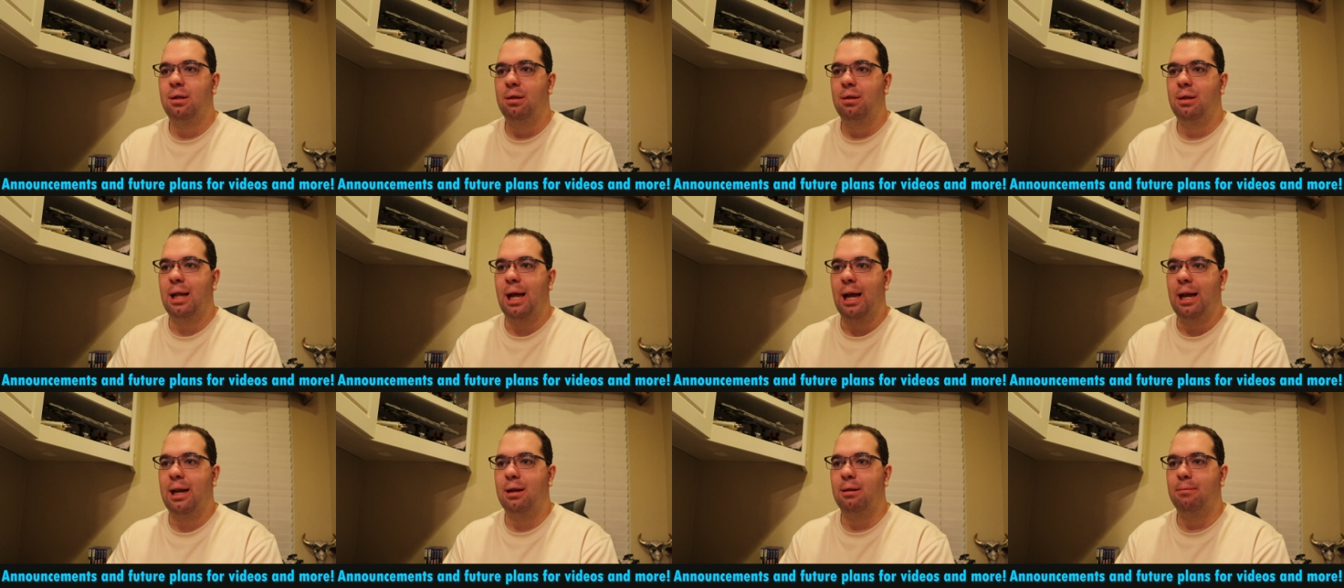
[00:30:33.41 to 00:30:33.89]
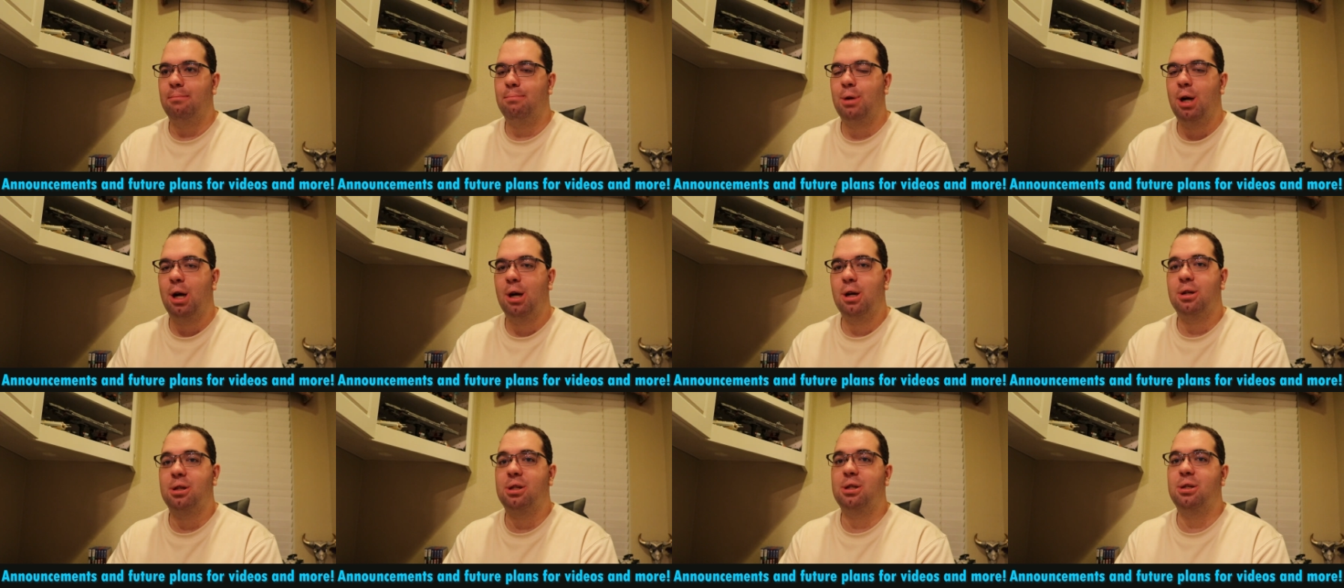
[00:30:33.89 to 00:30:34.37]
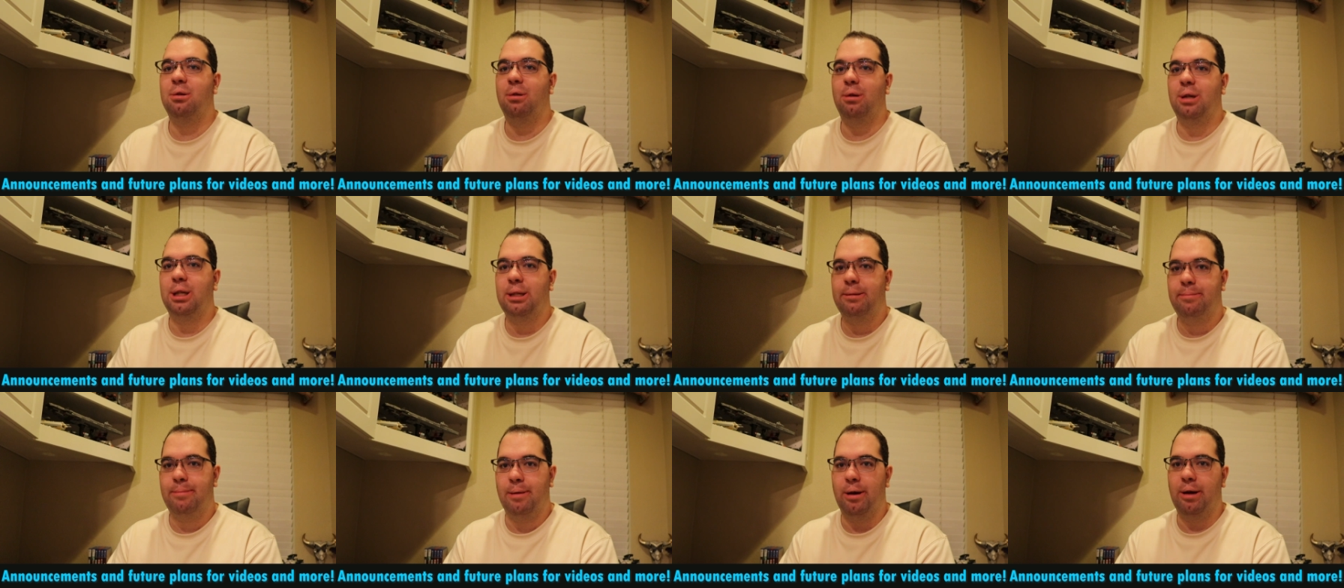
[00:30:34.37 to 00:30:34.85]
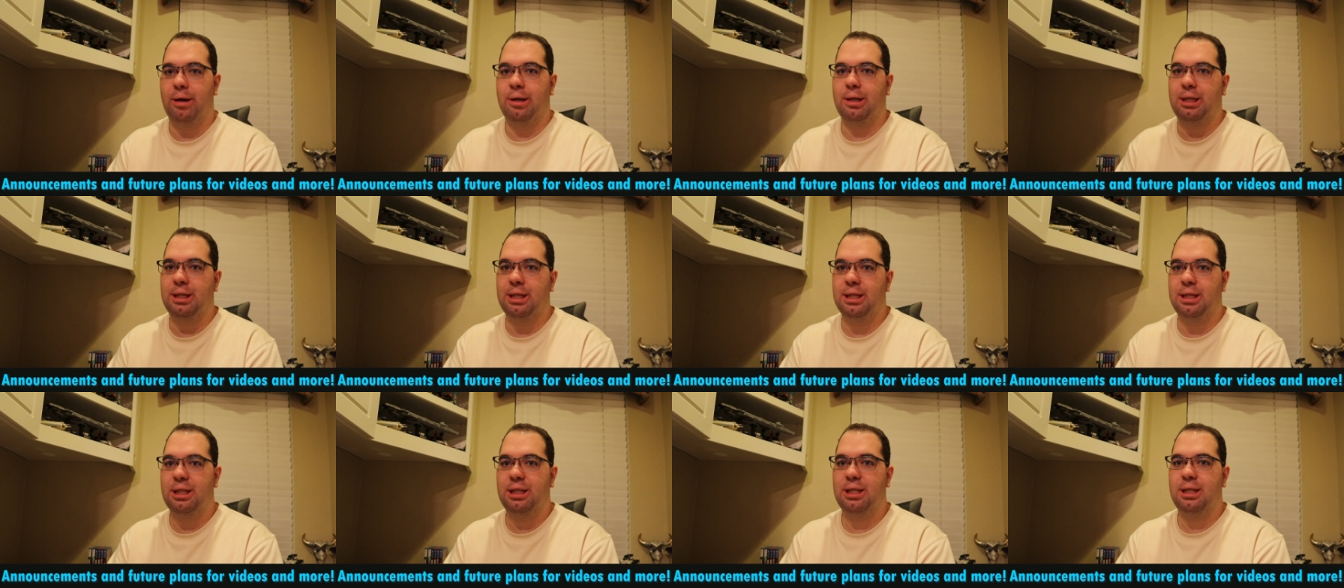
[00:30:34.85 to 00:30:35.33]
like personal
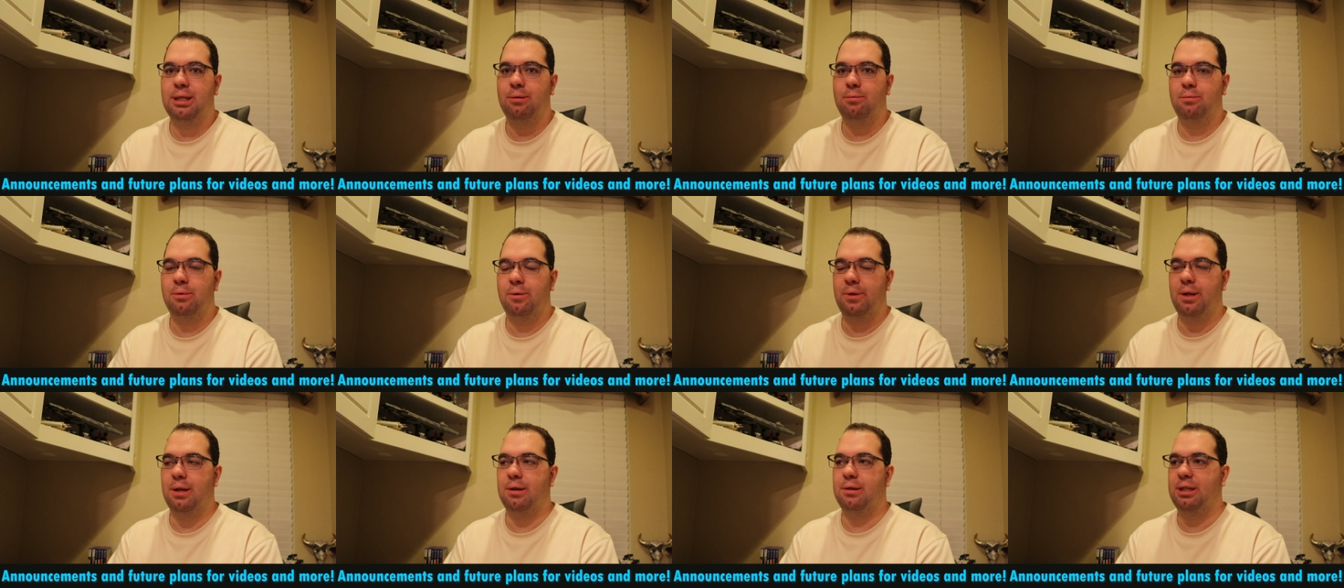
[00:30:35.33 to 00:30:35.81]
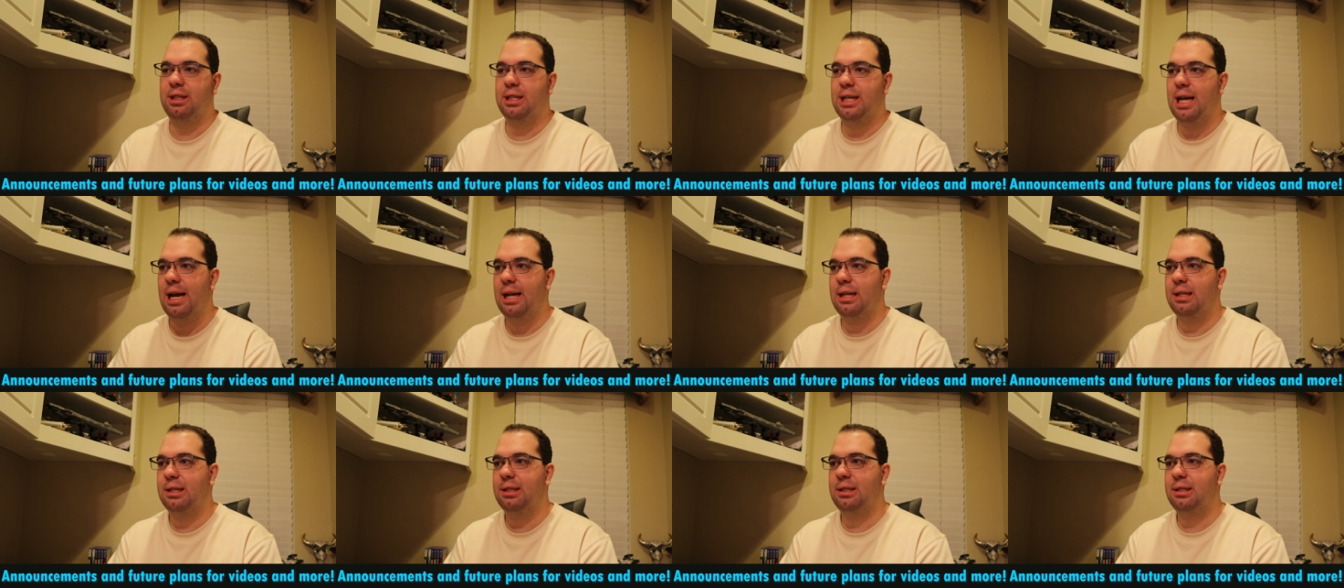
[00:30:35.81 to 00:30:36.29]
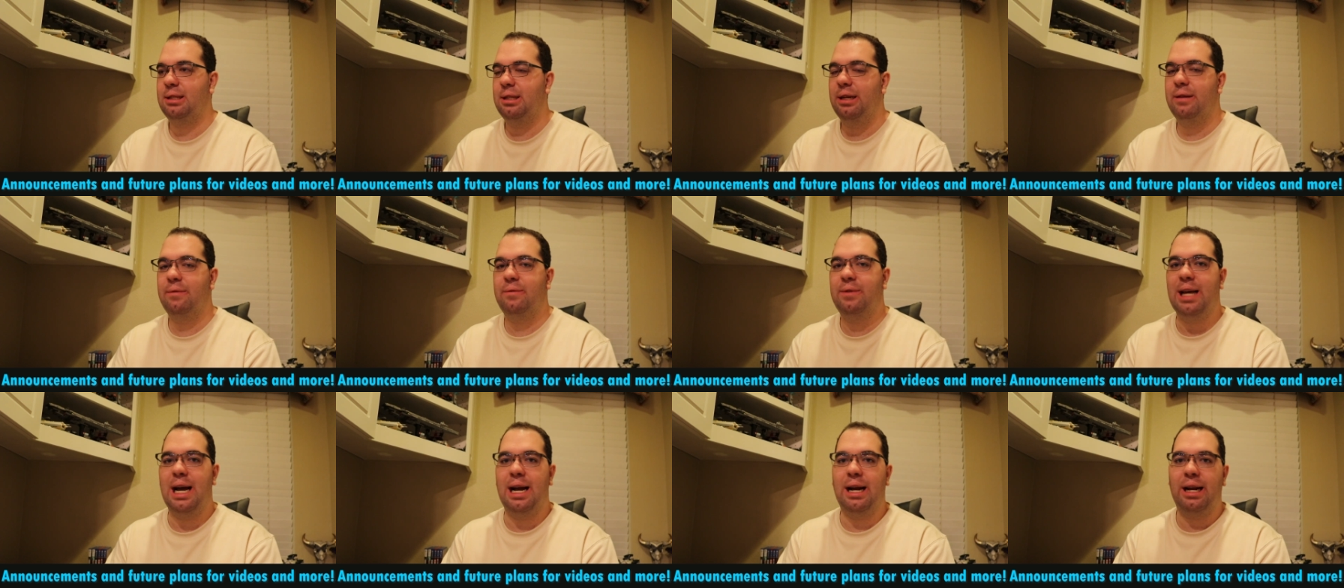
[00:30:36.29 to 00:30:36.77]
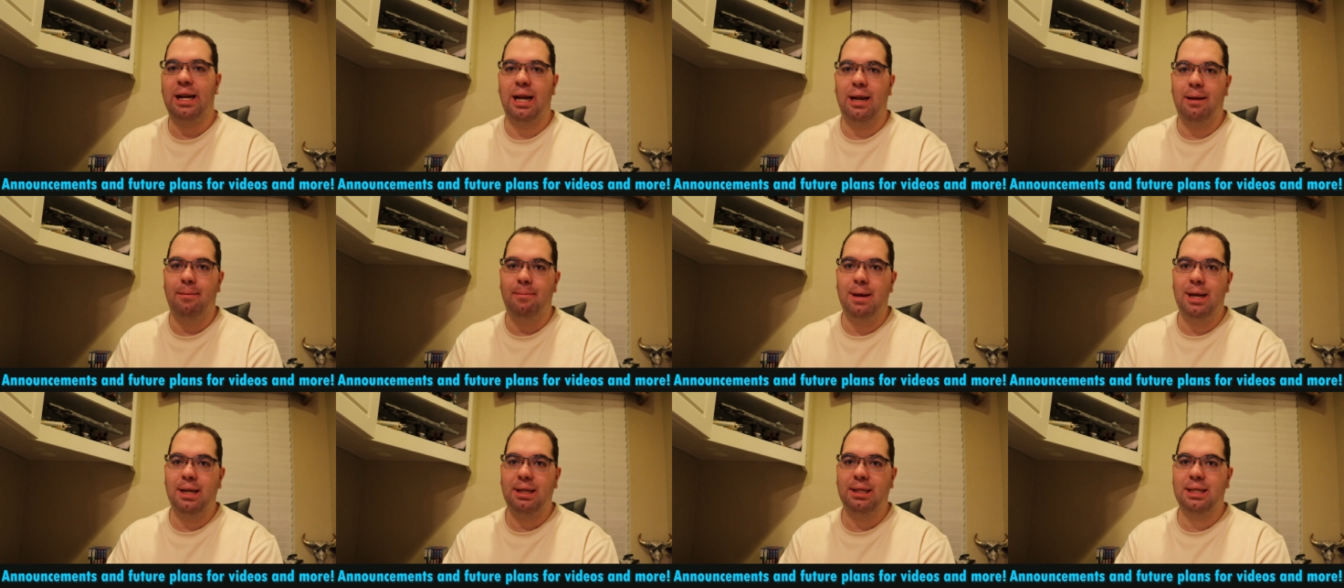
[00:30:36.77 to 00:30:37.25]
experiences with those sets, if that kind
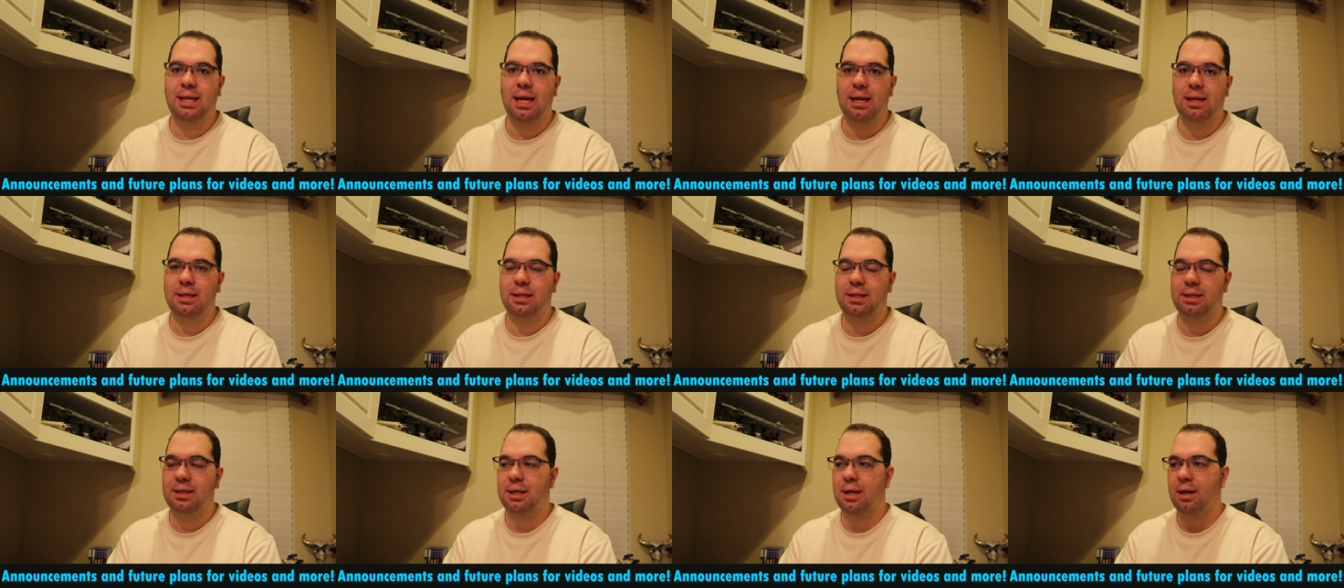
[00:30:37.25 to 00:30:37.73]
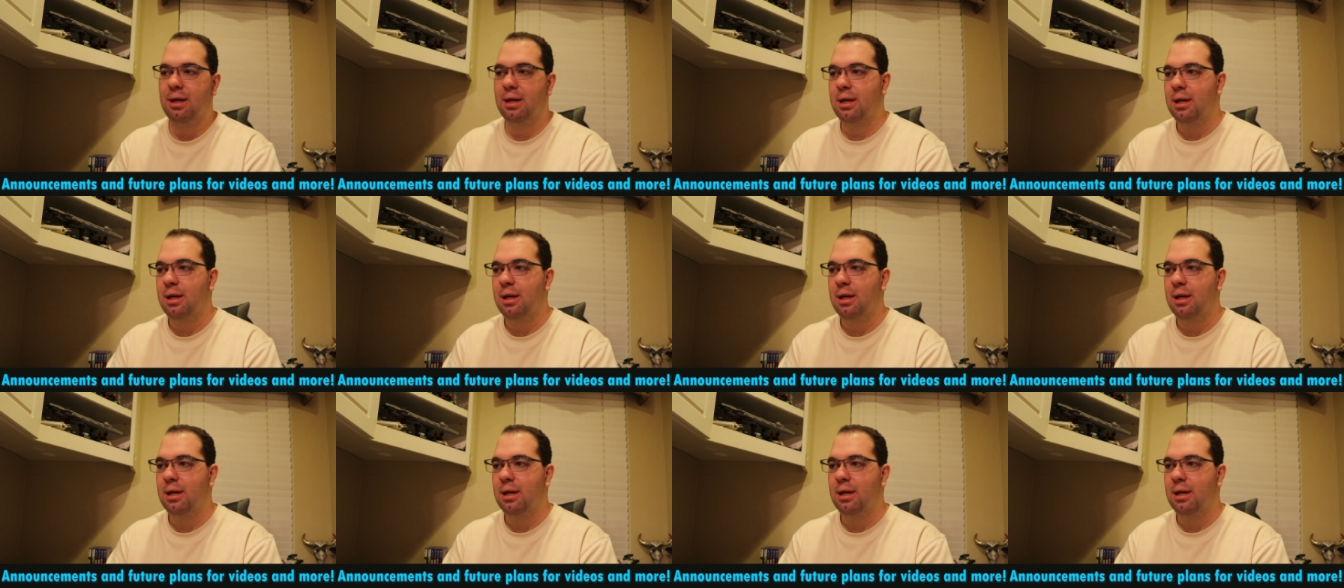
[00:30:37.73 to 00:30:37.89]
of makes sense.